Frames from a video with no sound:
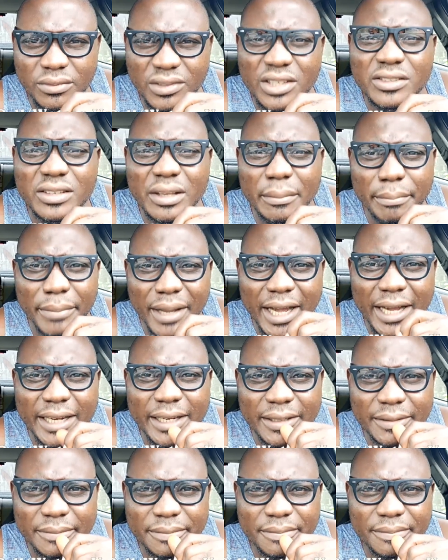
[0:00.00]

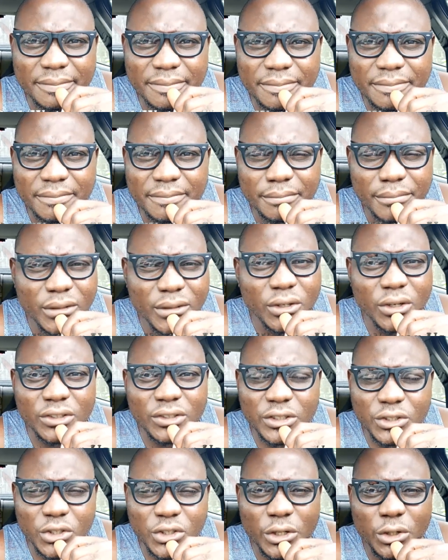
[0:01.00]
disembark
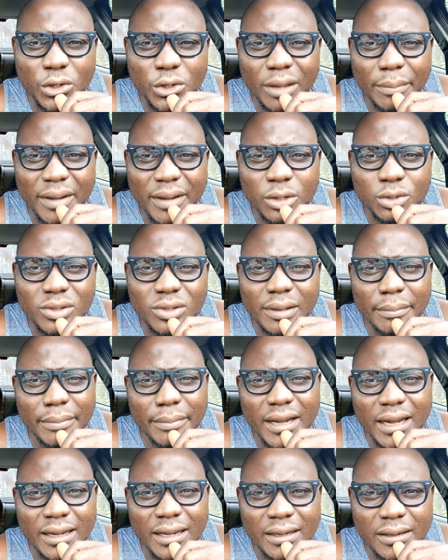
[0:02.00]
because the journey you are about to
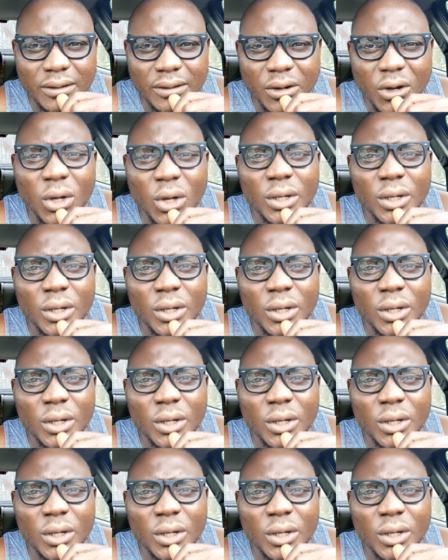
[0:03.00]
embark